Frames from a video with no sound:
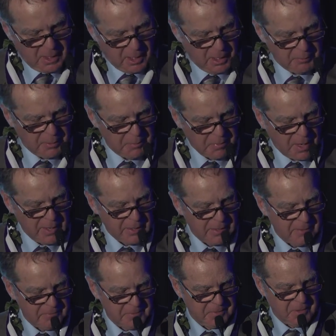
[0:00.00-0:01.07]
I'm
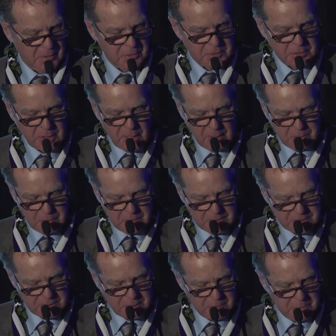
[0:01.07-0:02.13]
reminded of Coach John
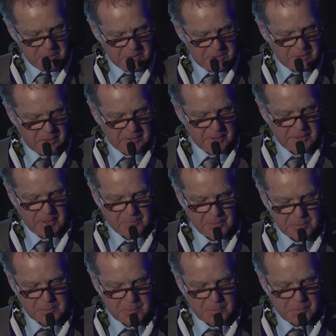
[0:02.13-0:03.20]
Wooden's speech and the
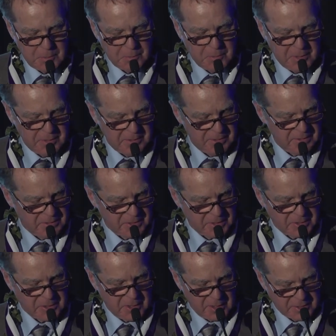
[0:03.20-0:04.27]
difference between winning and
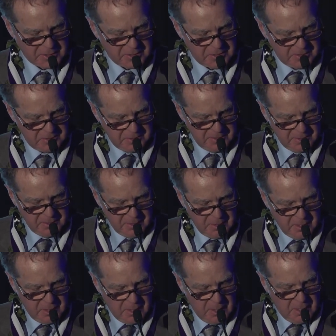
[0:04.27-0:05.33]
success.
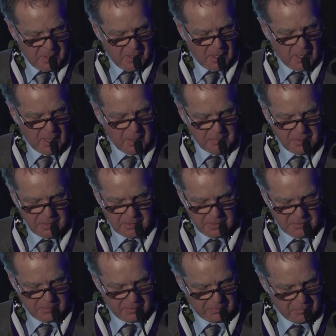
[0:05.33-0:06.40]
I am here
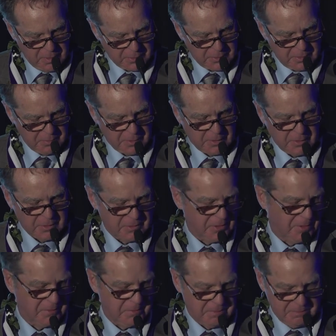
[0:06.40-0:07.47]
at Northwestern
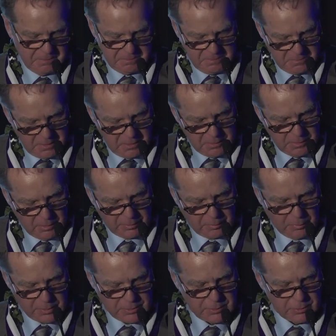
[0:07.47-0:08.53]
because
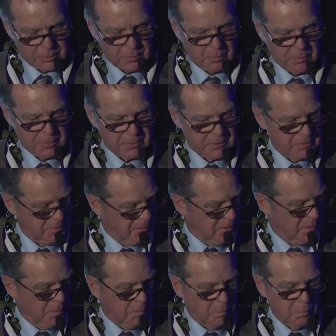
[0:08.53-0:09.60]
Northwestern swimmers
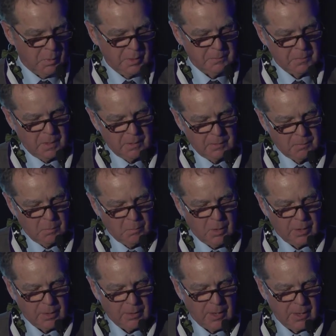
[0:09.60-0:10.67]
won
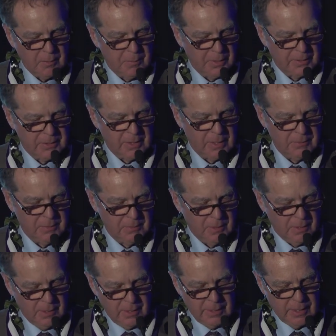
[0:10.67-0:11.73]
a lot of Big Ten
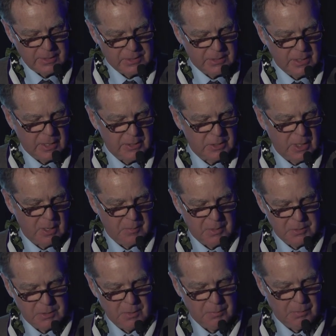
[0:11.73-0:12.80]
and NCAA
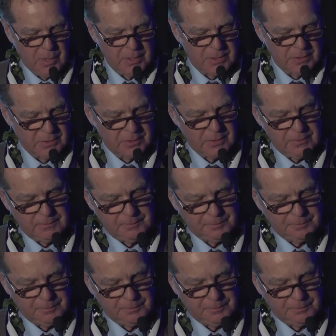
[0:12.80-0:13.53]
championship races.